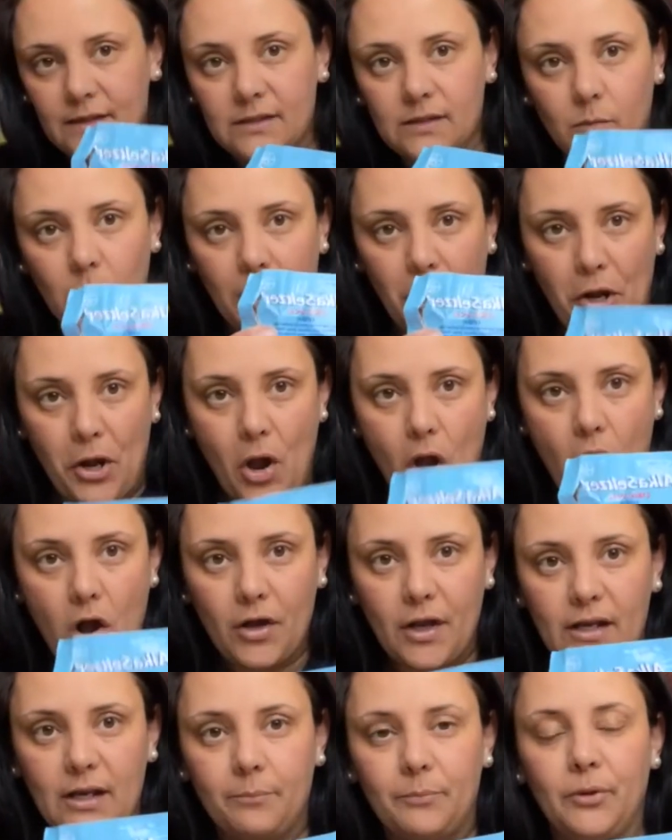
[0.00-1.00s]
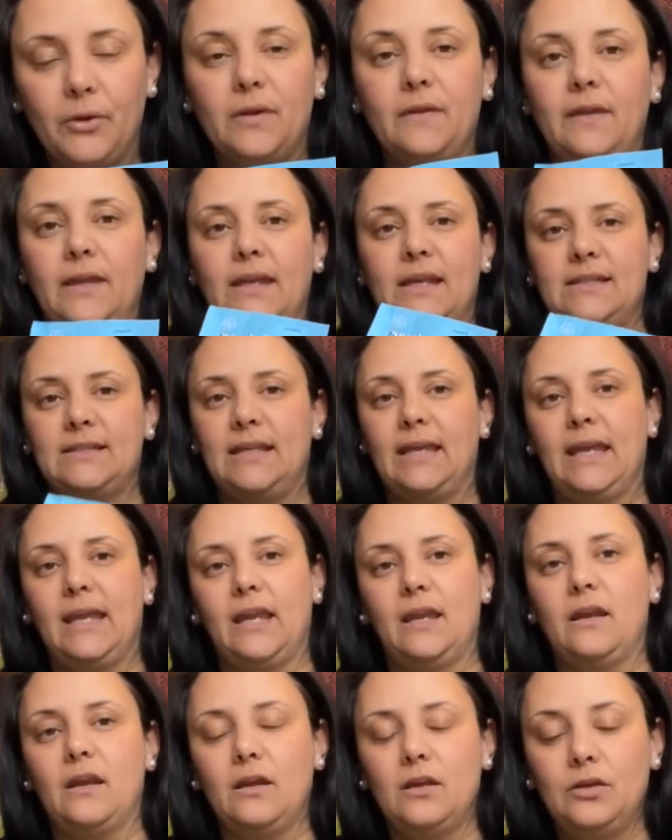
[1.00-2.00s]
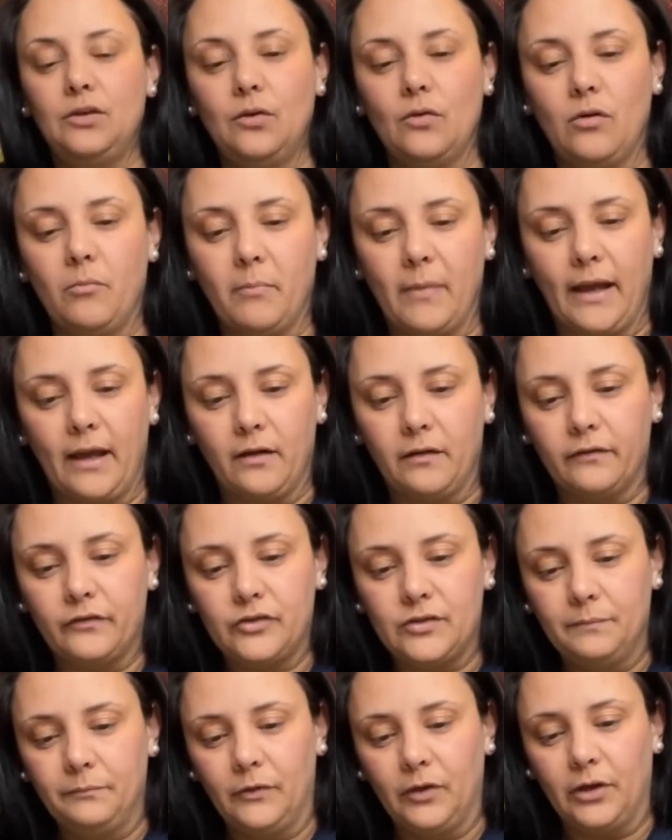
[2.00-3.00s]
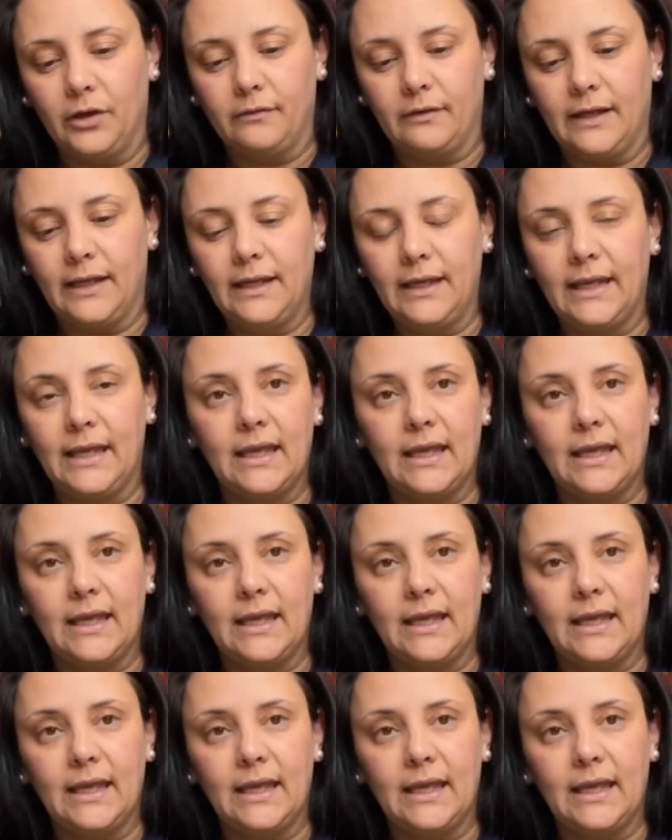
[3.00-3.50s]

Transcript: So we're not going to put these in your mouths, all right?